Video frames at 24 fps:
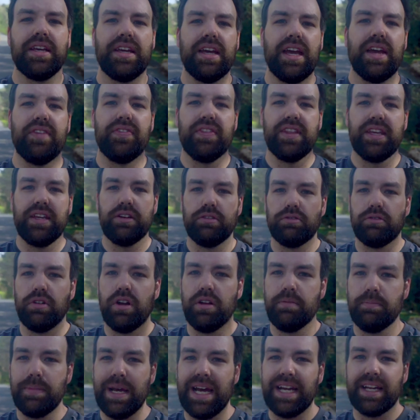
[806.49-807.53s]
and then
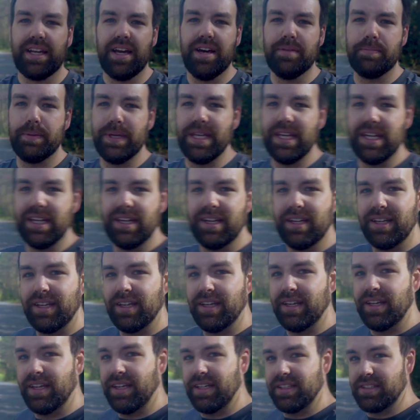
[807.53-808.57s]
run back up it.
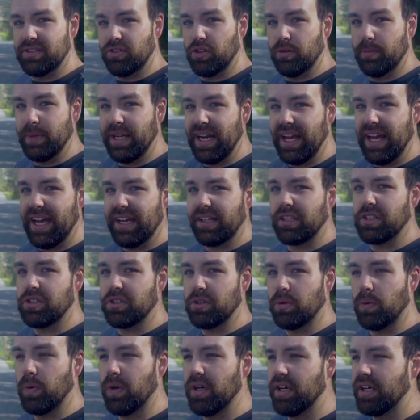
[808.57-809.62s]
It's a little bit of
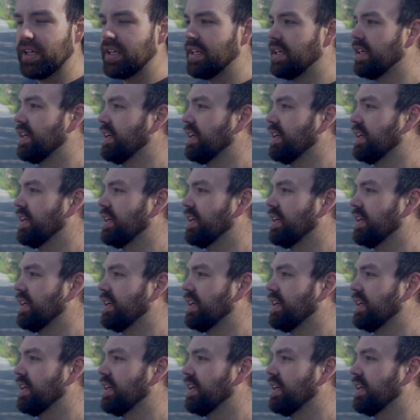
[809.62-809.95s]
extra work.